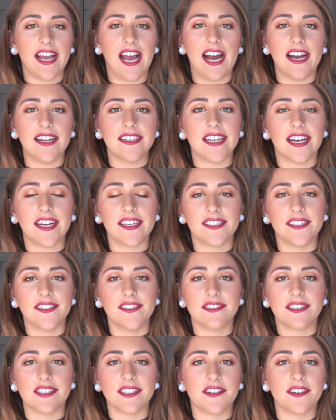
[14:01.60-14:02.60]
had
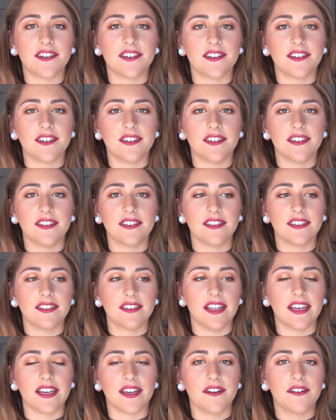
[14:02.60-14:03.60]
tattoos and you're
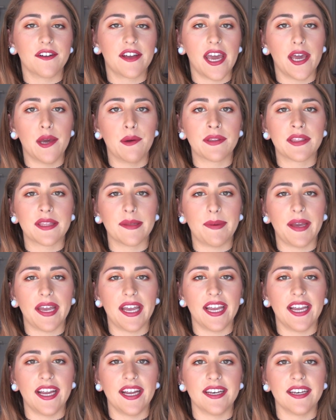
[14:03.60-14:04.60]
like okay with the
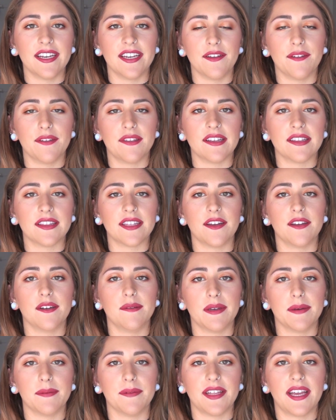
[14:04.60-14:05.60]
pain and you think that you'll
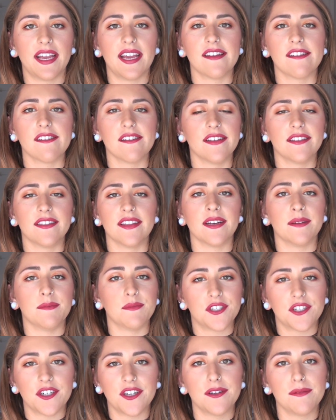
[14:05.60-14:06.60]
be able to handle it, then I'm
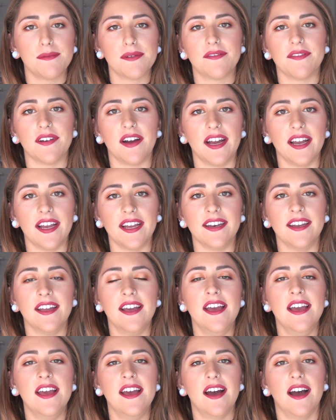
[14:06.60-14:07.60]
sure you'll be fine.
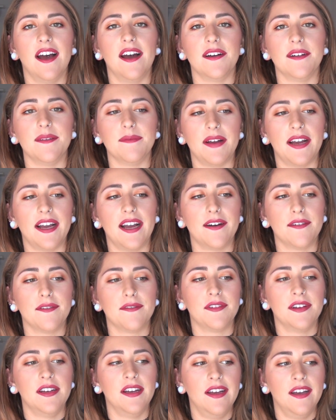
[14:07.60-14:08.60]
I
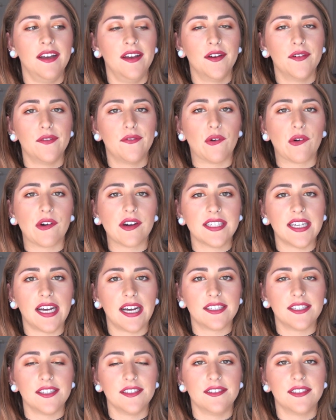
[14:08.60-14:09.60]
have 4
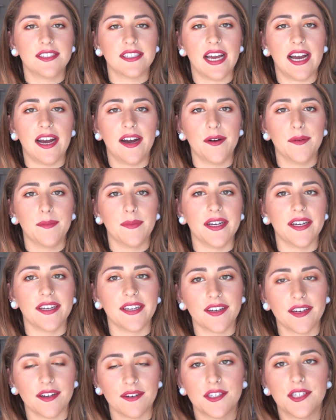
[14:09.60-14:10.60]
tattoos now, but
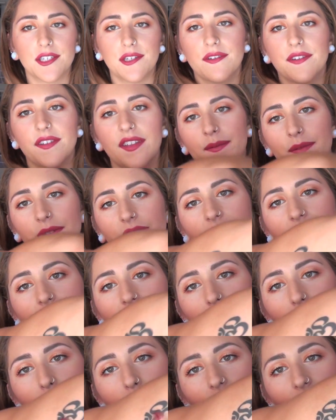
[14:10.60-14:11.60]
you know, 2 of them are kind
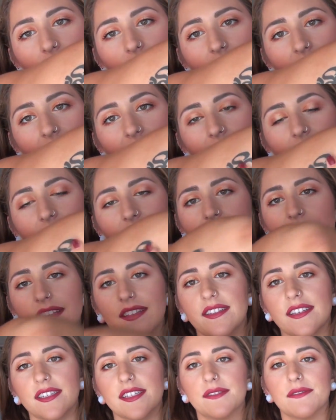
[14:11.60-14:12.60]
of smaller. I have
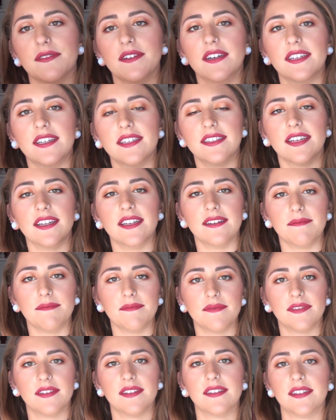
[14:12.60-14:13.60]
like this one and
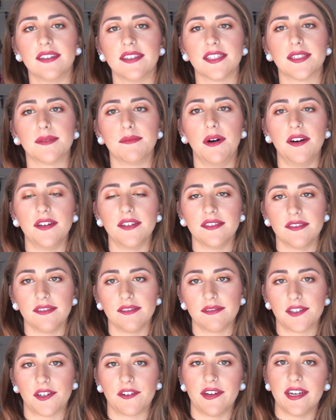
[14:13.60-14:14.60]
then the
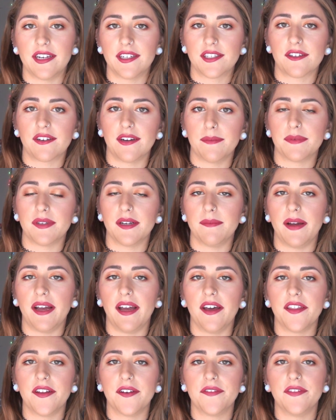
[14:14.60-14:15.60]
small Greek script on my
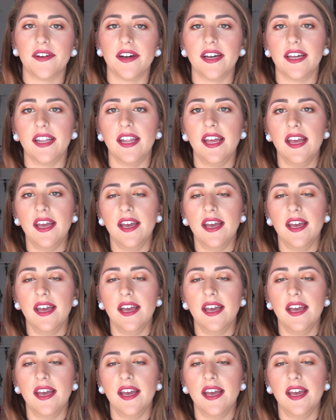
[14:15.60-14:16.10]
other foot,